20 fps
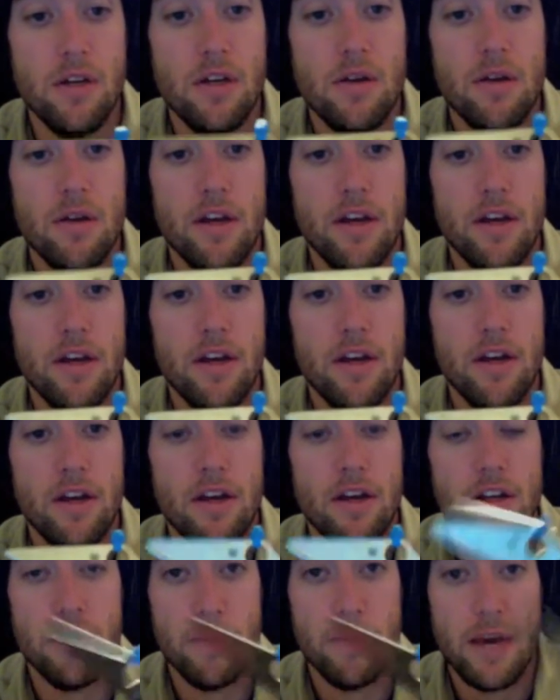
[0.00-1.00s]
and
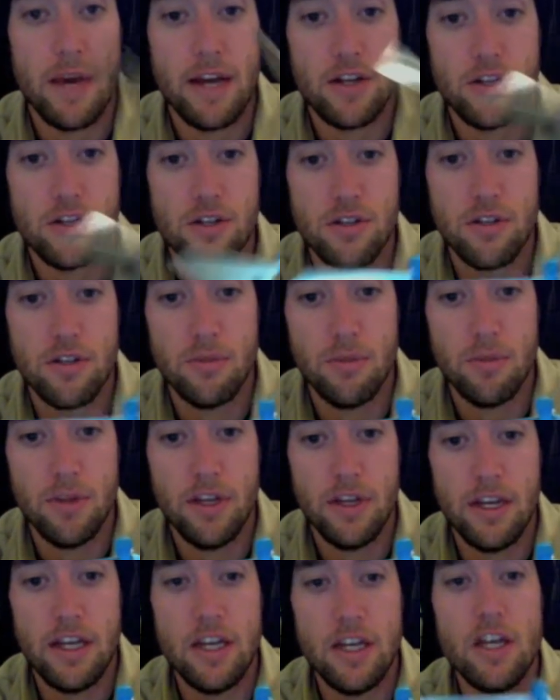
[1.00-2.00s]
it matched the
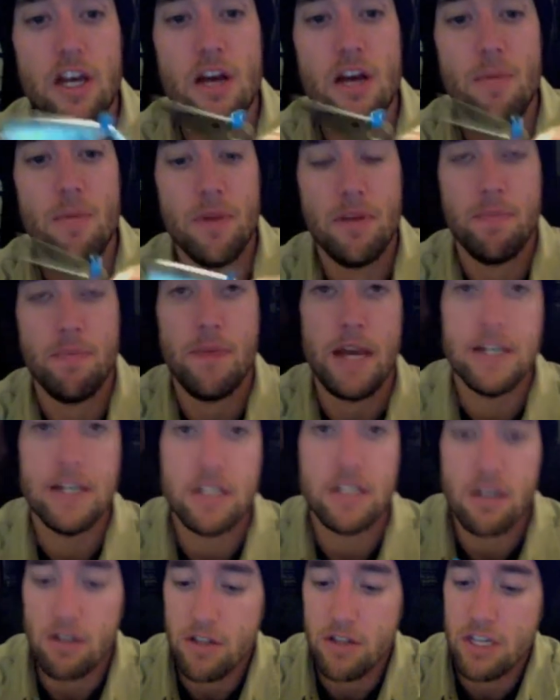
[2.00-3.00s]
blade. But
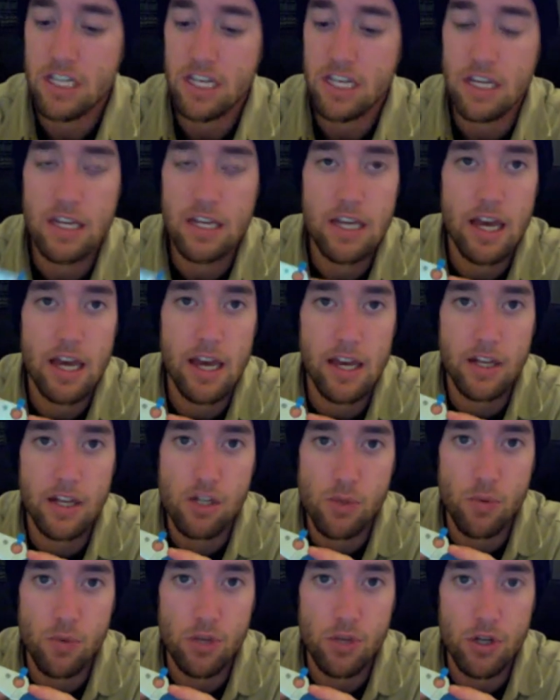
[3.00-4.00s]
basically, this can
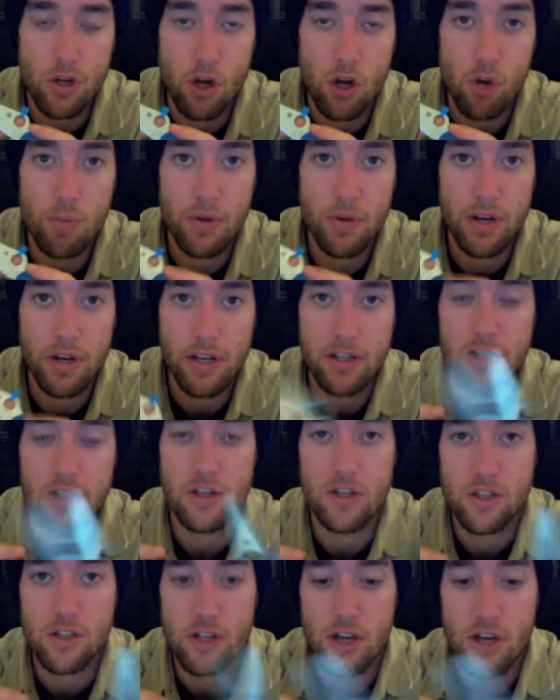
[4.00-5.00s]
catch when you open it. You
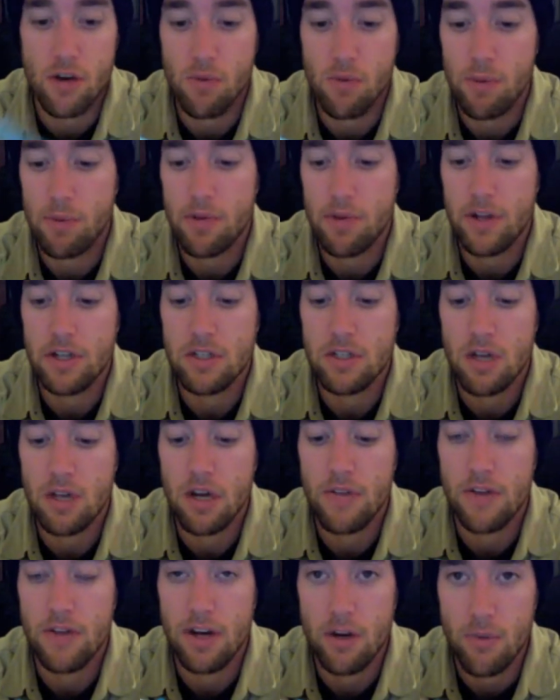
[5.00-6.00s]
just got to remember that it's
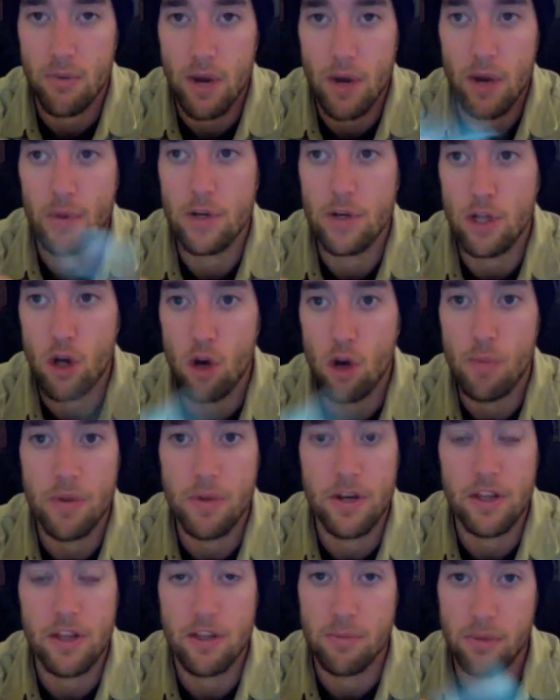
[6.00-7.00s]
on there, and right when you open
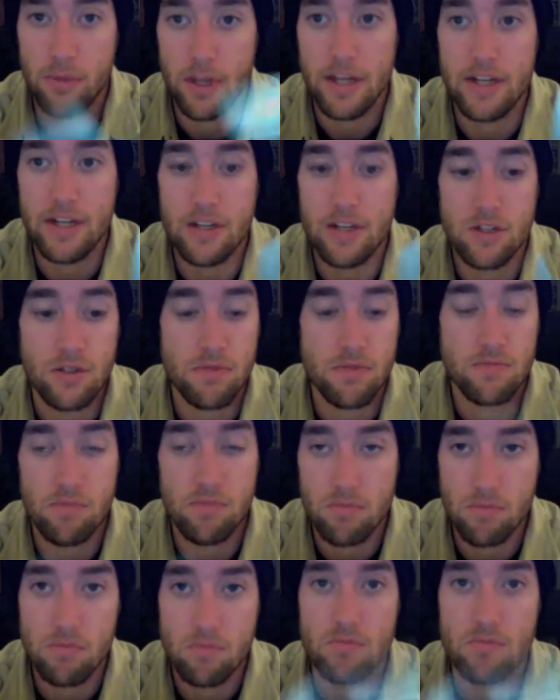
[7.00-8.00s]
it, the blade's
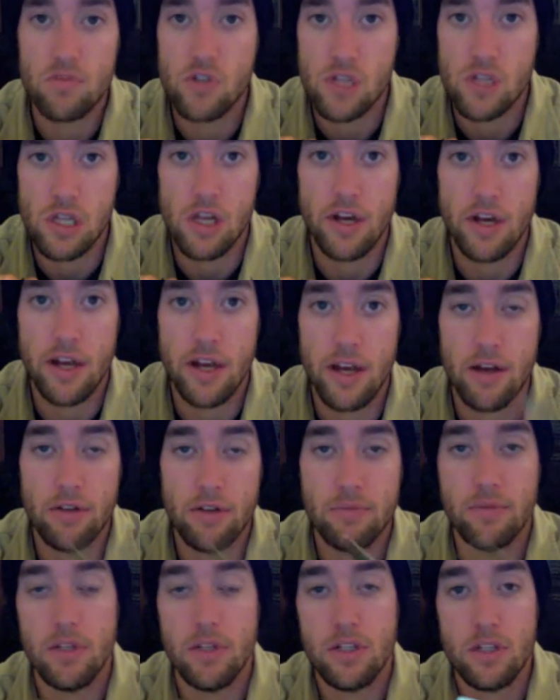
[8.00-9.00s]
slung out
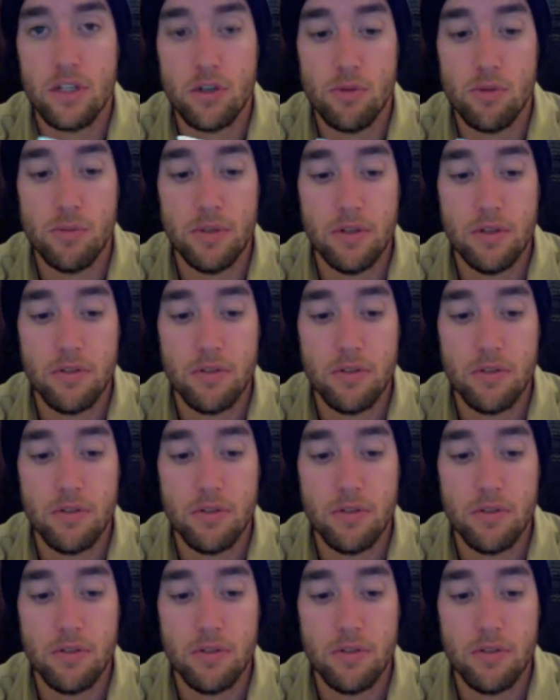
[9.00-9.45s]
and it's open.